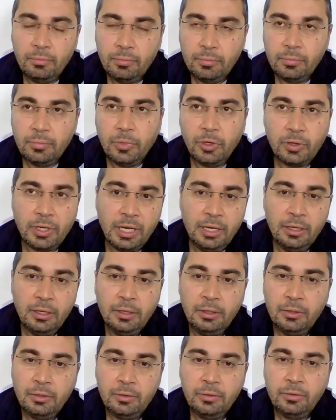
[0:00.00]
Okay?
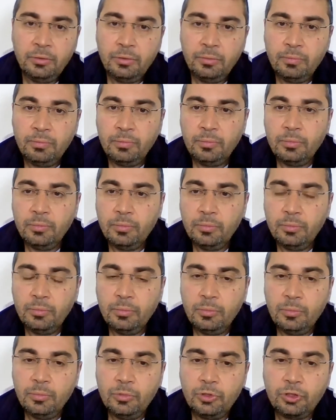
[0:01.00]

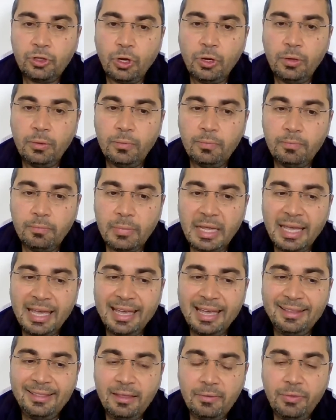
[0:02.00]
So
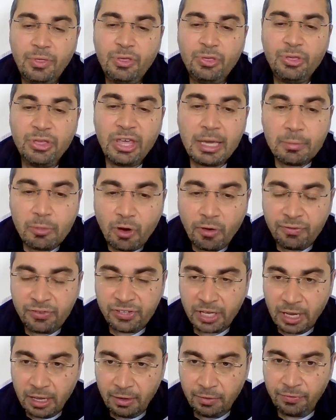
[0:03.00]
the theme of
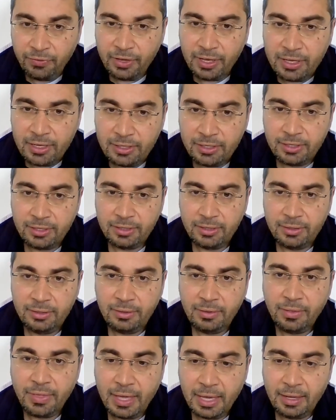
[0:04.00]
self is
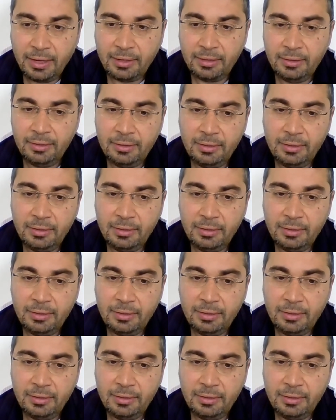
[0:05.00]
there.